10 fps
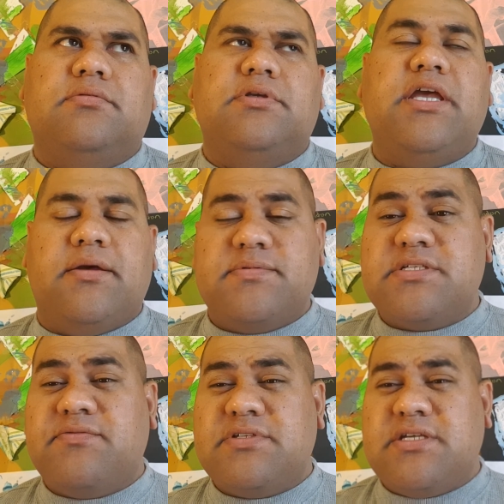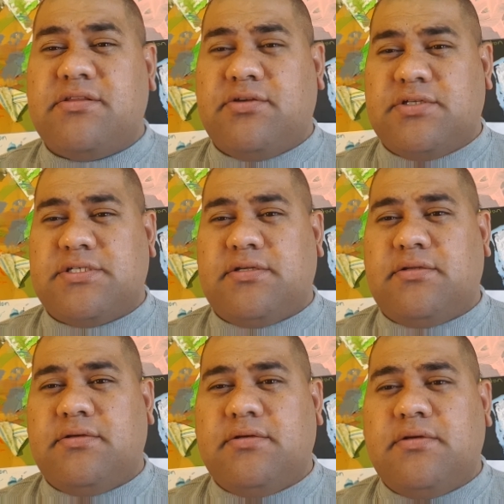Yeah, 17-13.
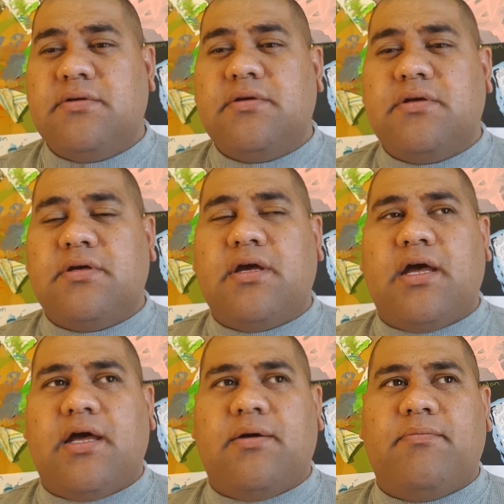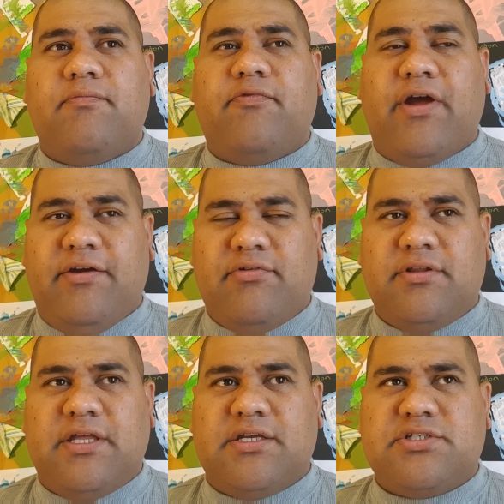For
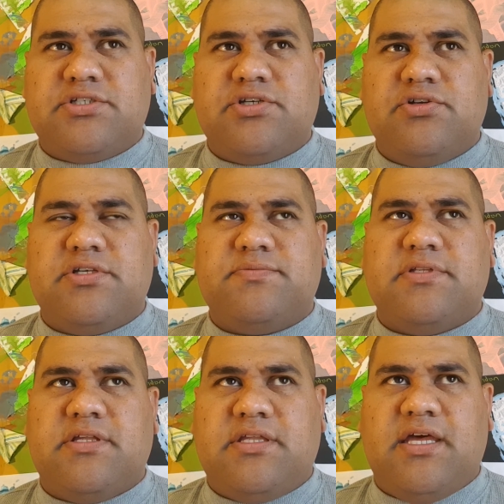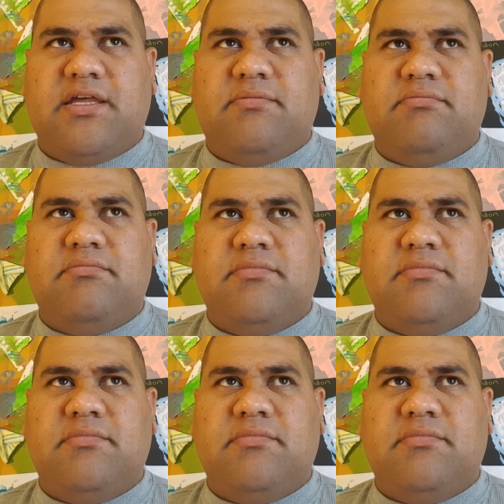everyone that shows up to the game,